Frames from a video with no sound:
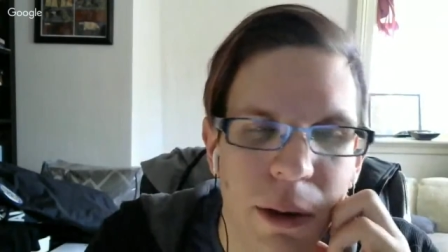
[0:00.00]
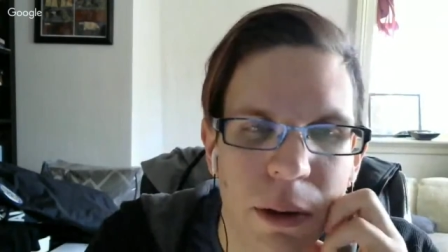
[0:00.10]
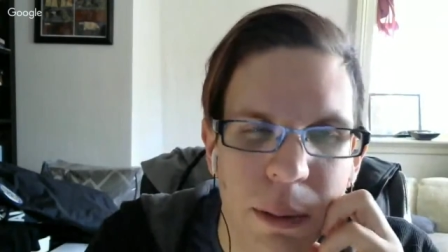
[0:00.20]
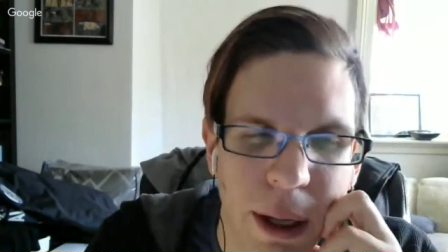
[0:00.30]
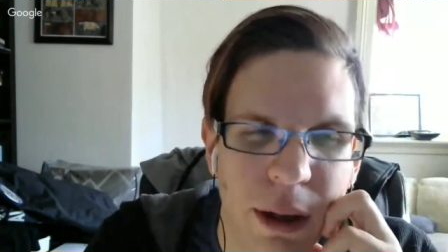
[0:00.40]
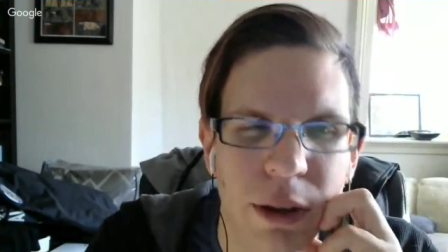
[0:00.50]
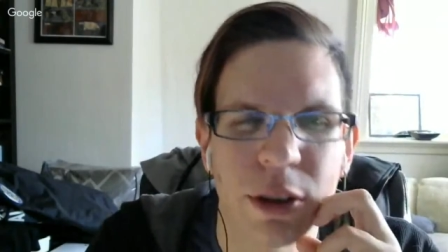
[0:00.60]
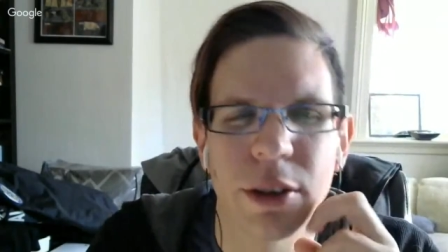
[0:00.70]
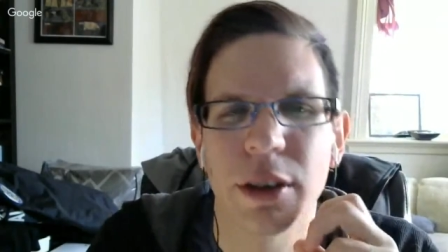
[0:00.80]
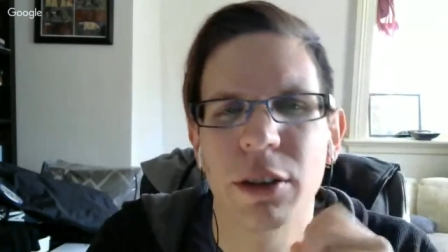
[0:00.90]
doing panels
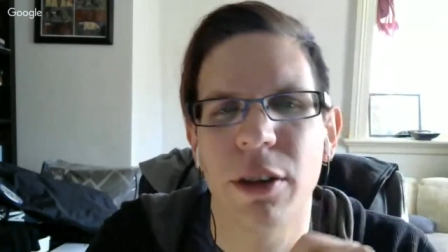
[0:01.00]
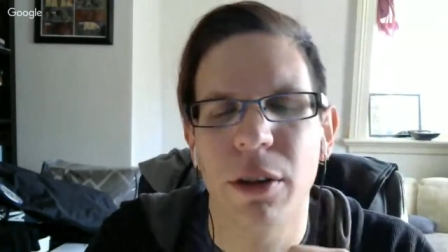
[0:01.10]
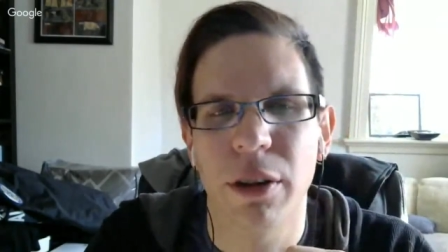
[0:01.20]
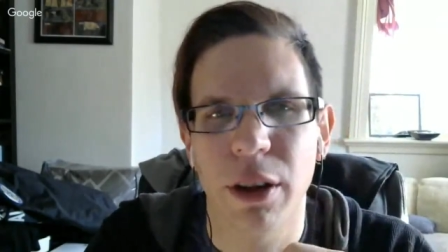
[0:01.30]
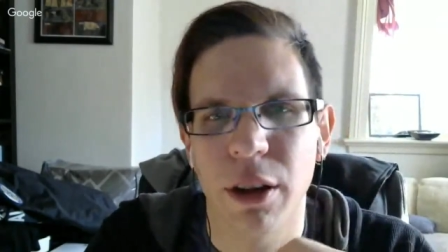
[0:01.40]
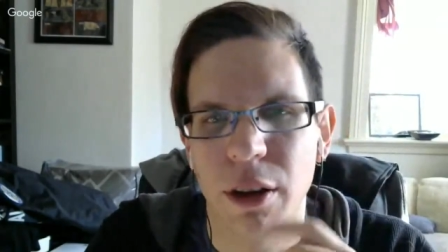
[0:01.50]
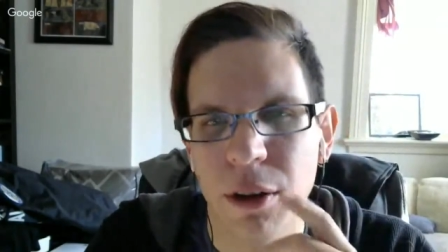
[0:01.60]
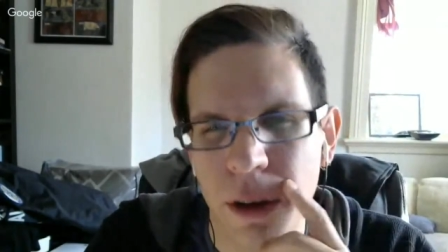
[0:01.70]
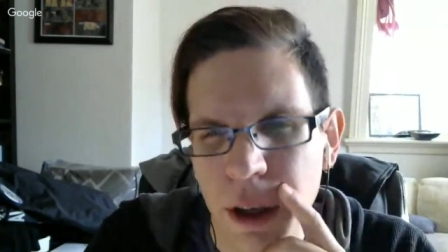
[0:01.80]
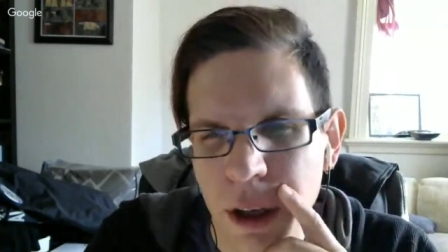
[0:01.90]
is easier
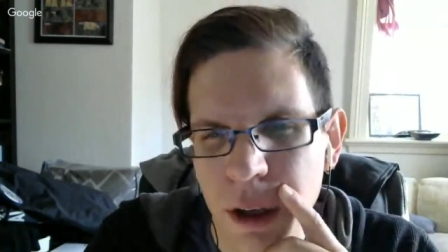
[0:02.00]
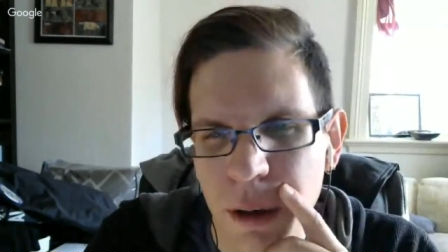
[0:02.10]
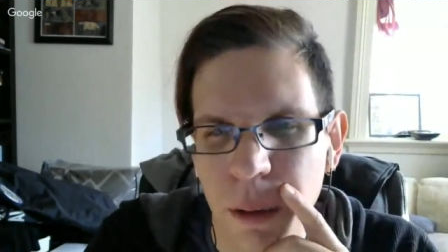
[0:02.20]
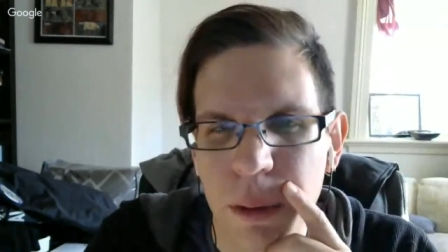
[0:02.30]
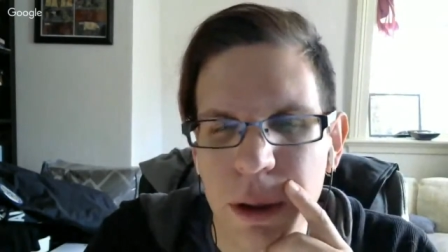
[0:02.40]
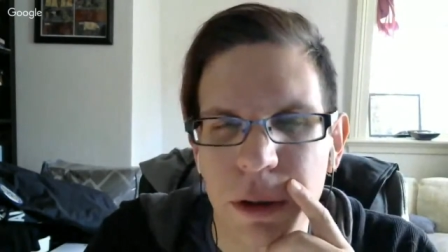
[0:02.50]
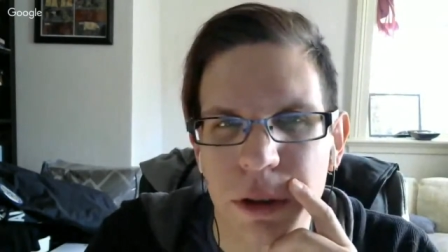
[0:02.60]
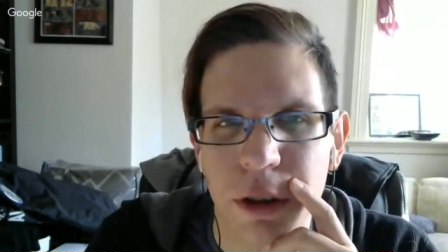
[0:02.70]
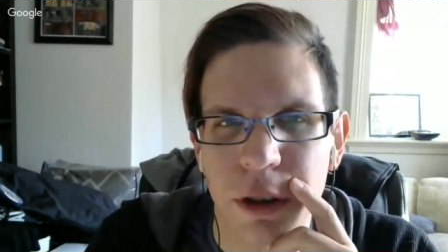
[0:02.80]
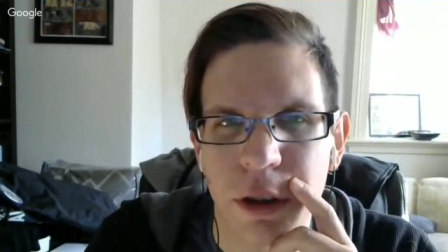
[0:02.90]
than when we
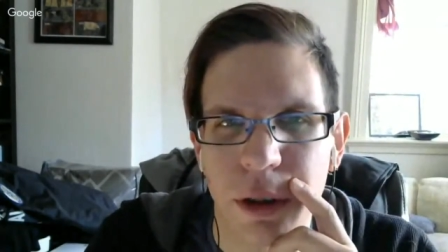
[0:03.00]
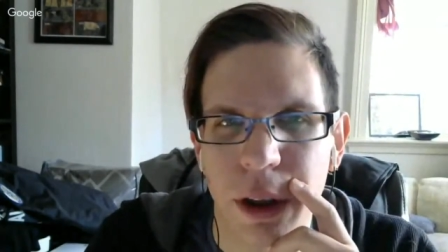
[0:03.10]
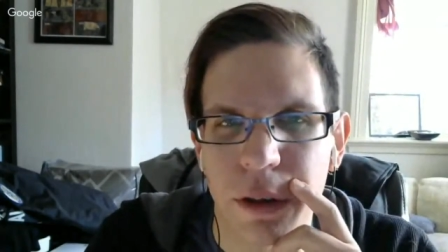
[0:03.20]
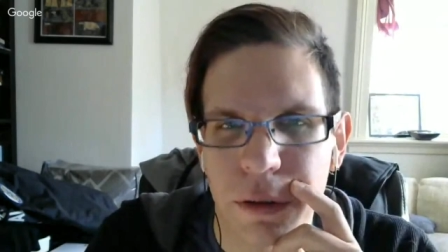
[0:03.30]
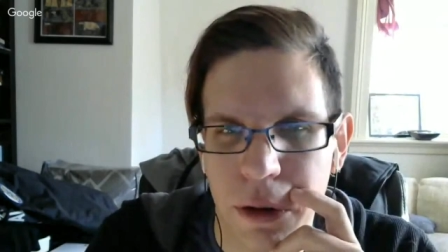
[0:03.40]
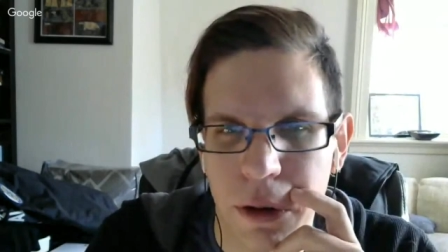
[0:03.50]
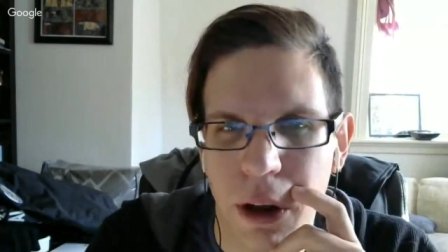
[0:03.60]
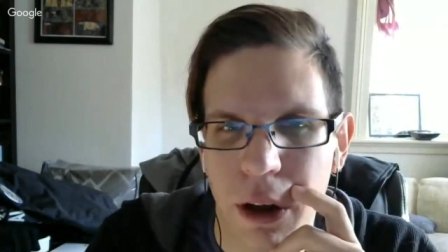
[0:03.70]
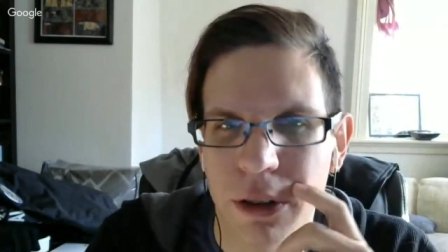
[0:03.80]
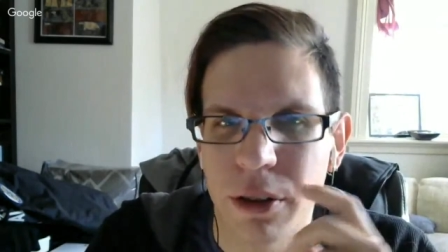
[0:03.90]
used to do like full
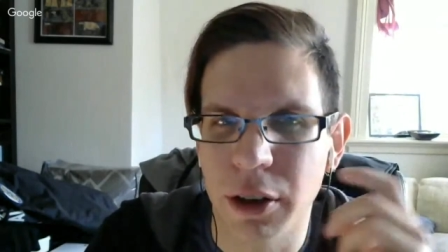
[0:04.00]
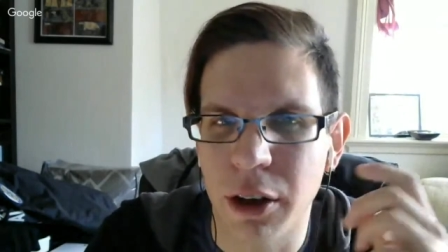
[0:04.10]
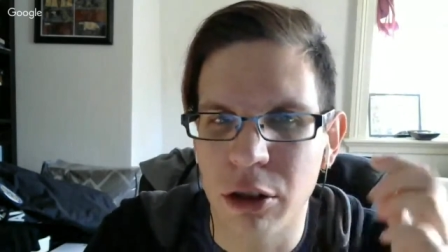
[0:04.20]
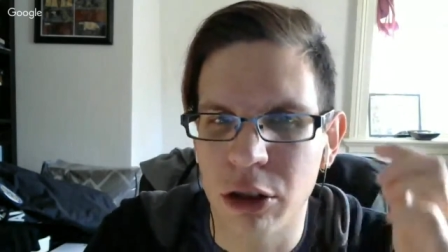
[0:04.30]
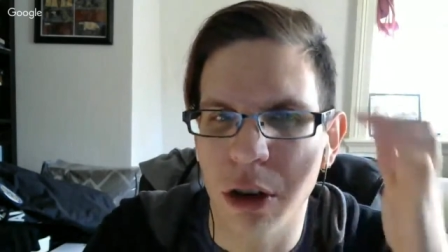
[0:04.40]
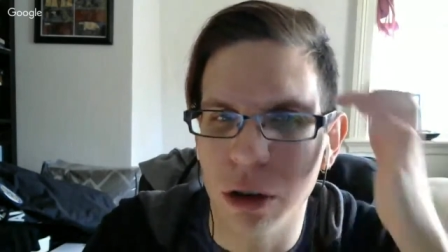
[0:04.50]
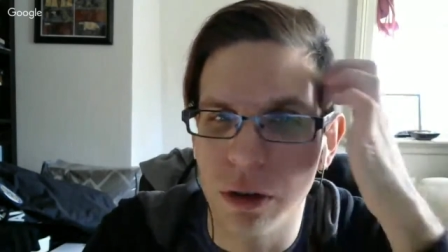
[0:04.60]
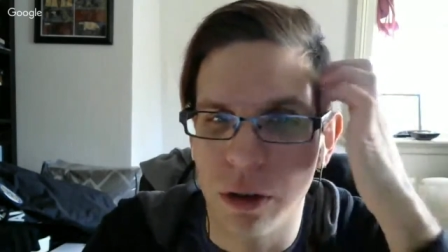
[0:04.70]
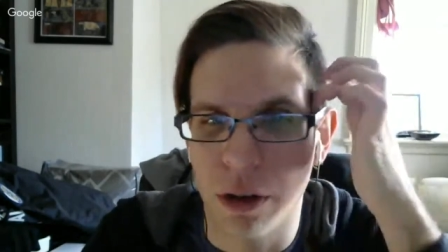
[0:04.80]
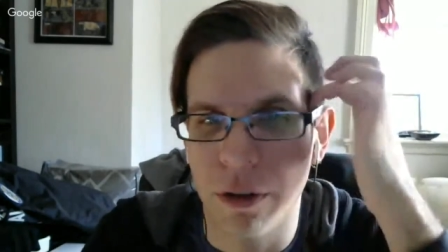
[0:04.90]
on stage shows
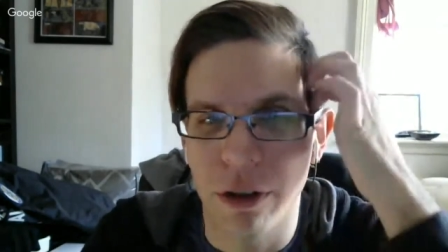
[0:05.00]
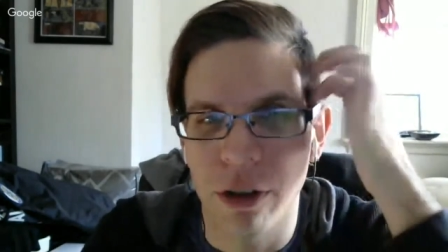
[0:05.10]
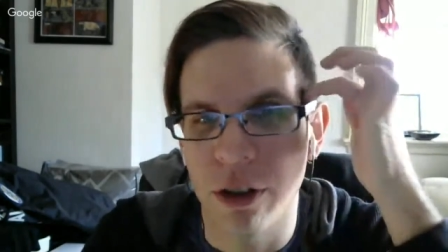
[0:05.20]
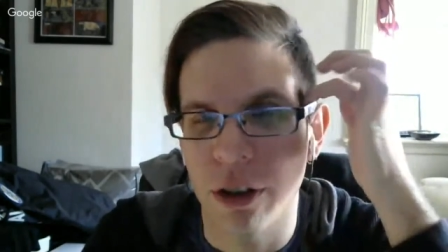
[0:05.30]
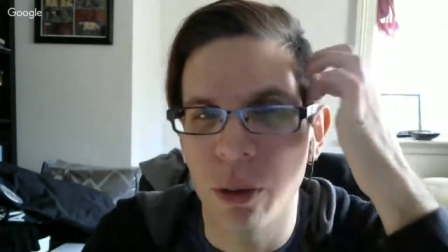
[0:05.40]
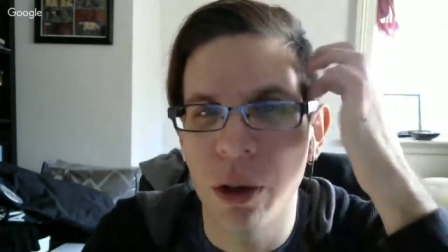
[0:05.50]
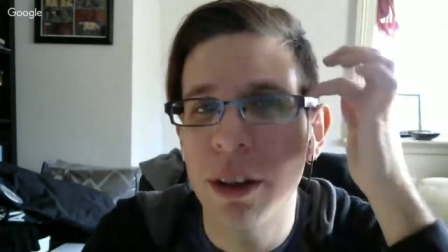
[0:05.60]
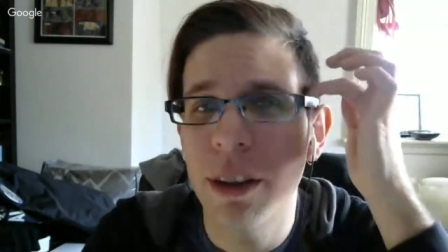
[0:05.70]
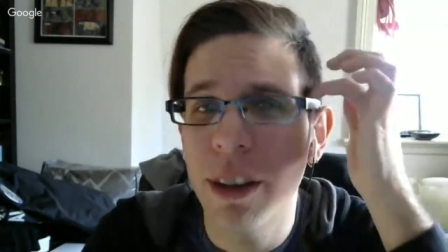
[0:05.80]
for conventions. We did